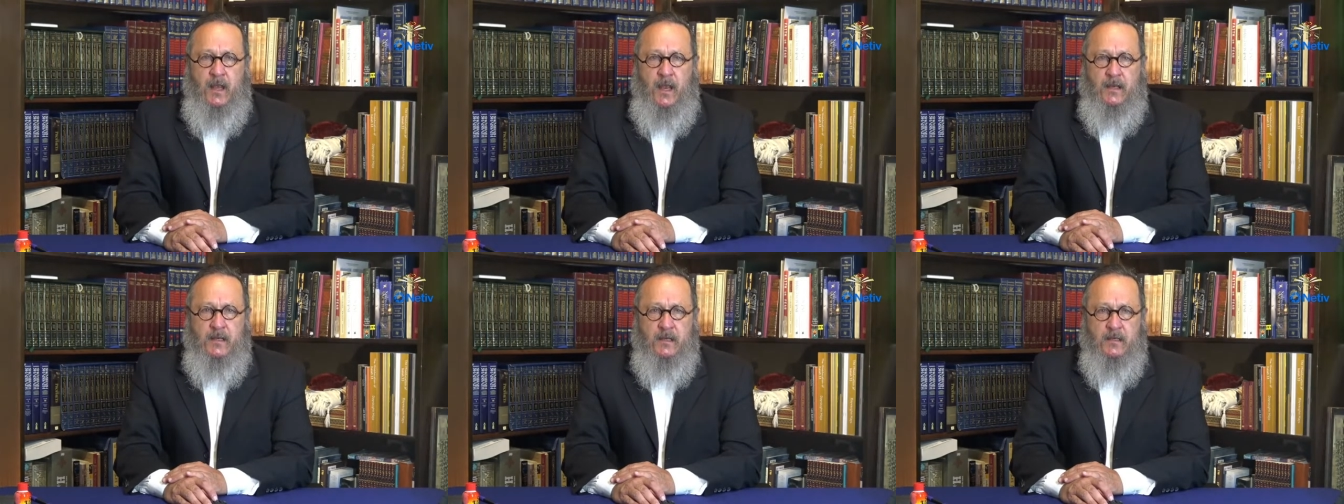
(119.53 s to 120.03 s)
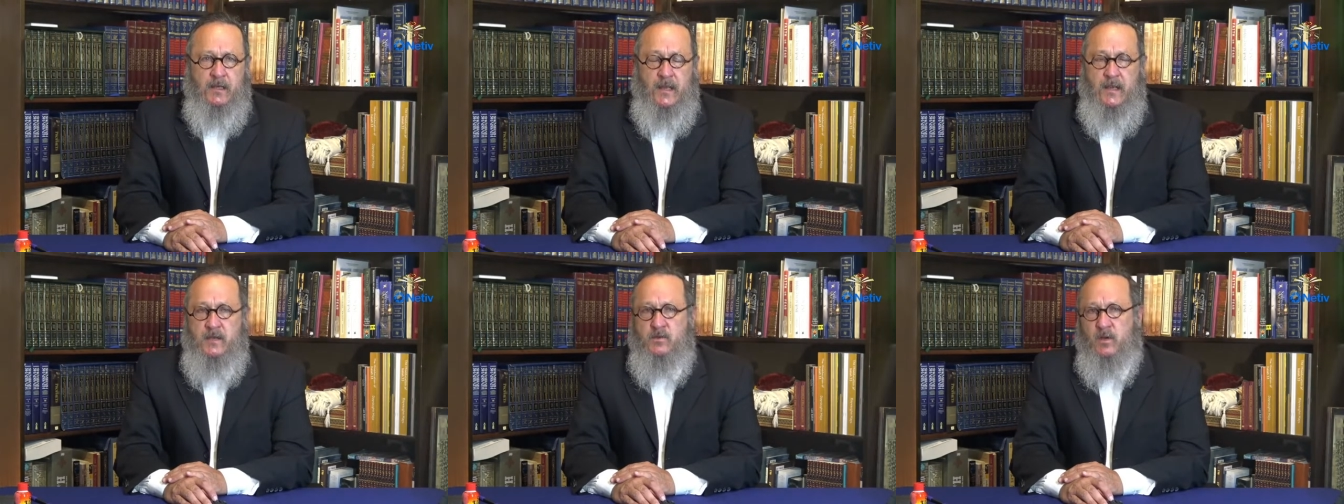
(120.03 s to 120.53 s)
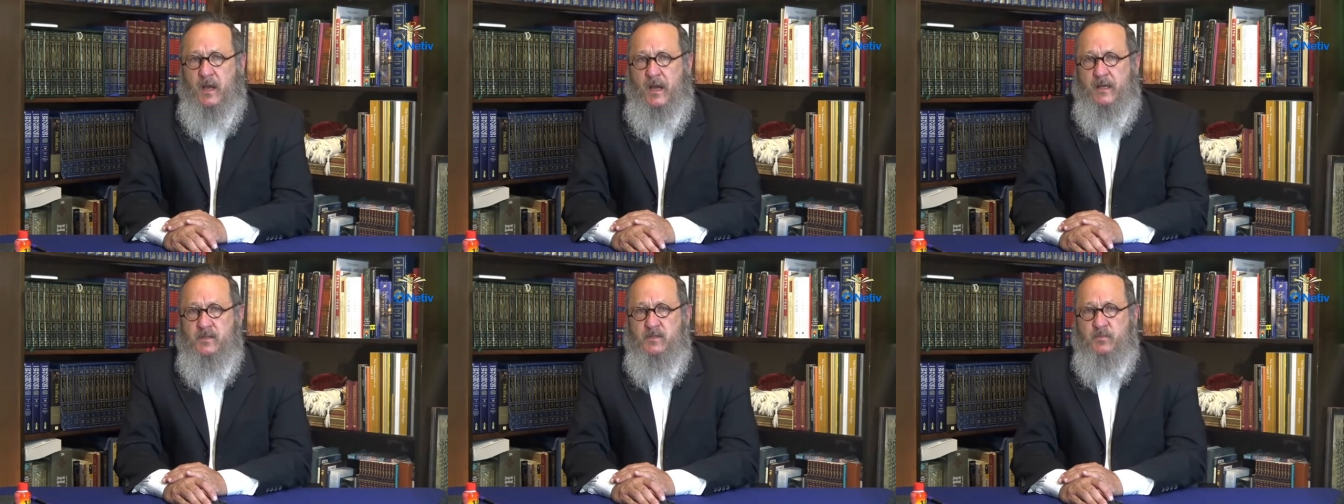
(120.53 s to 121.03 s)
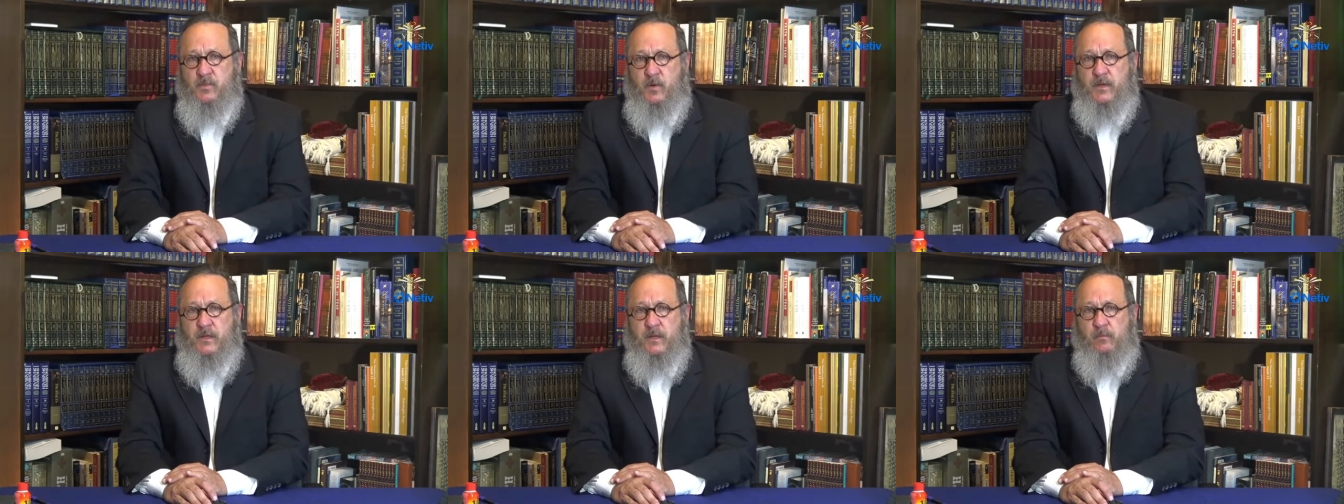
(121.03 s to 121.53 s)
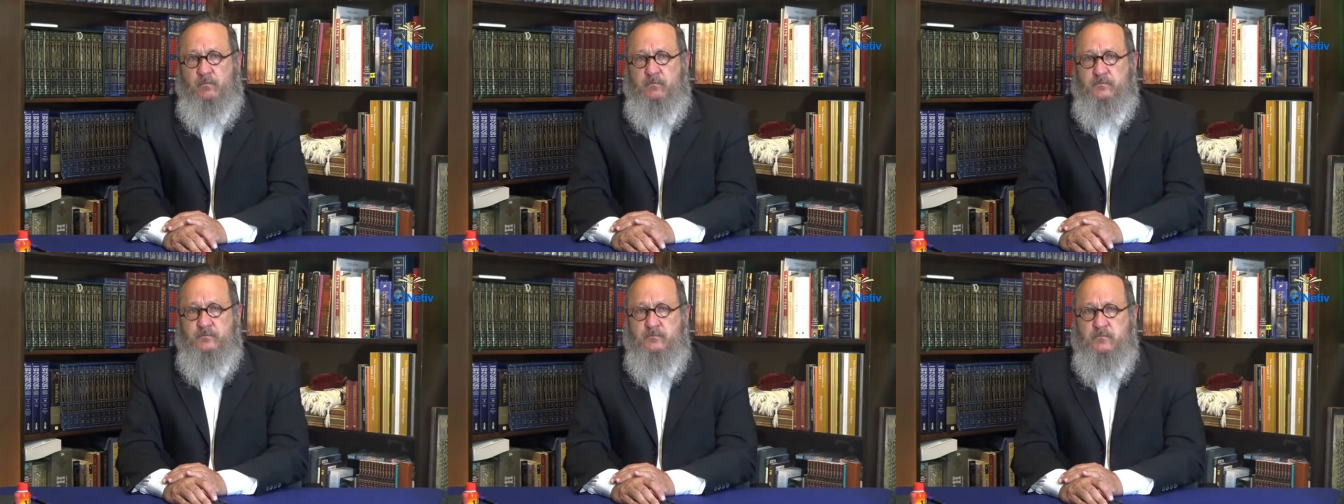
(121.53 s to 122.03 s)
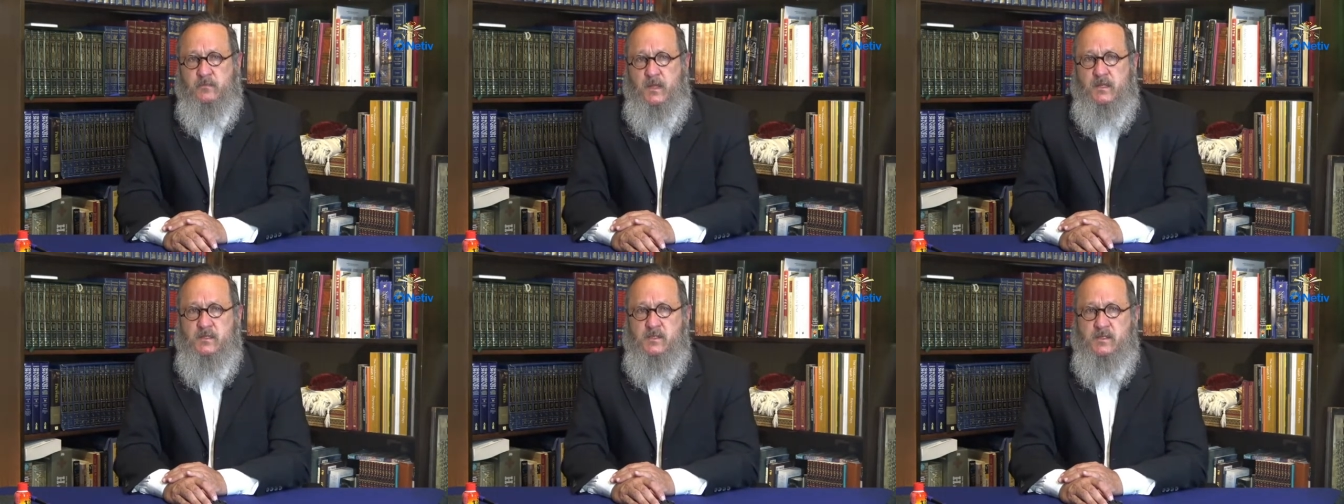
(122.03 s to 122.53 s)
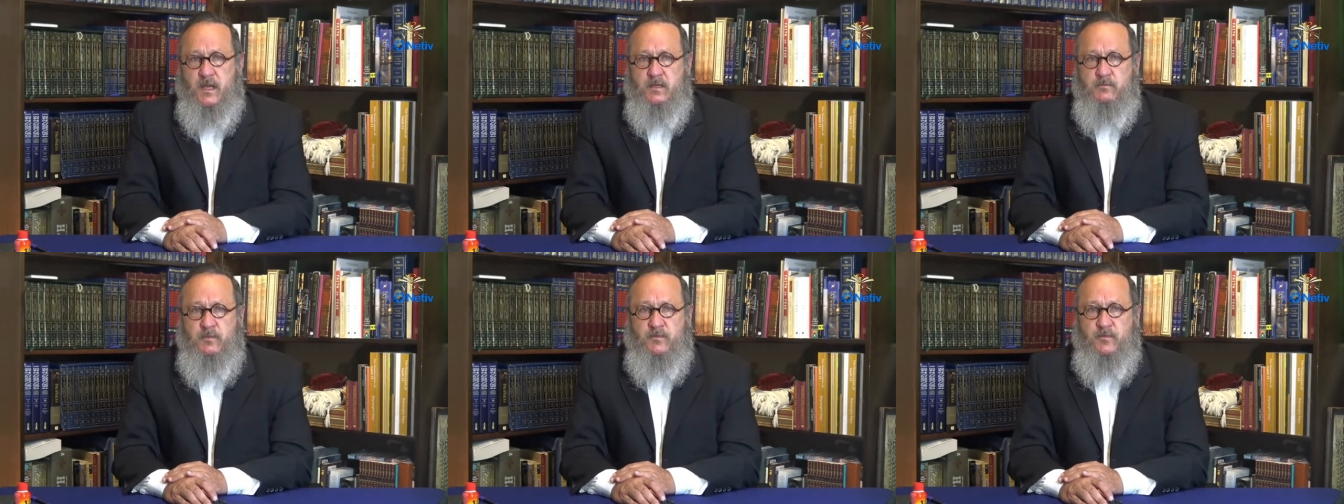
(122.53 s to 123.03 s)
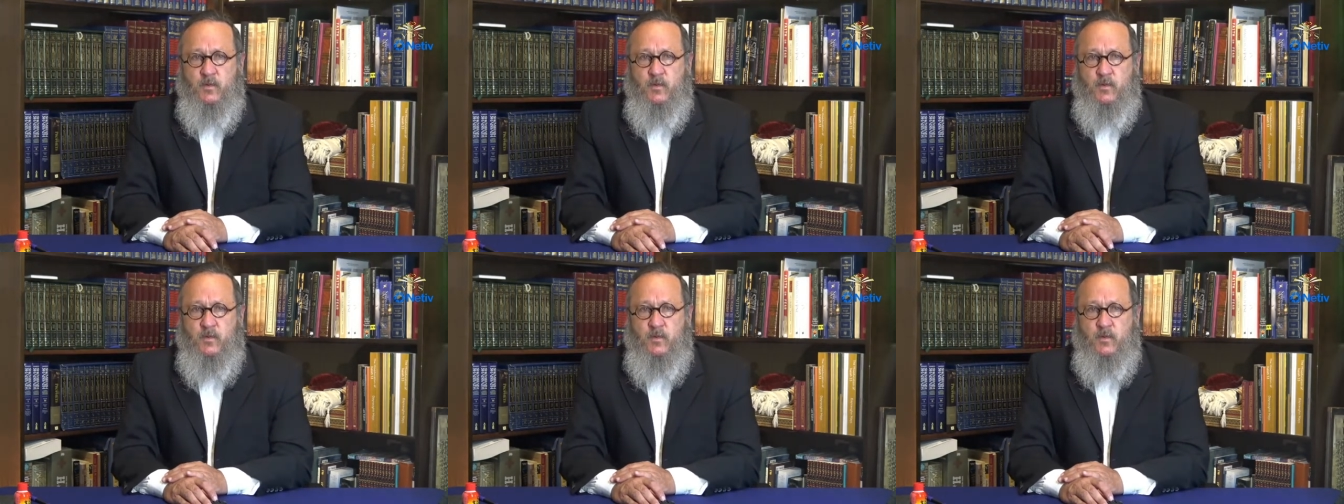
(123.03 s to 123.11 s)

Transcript: and lay your hands upon him, and set before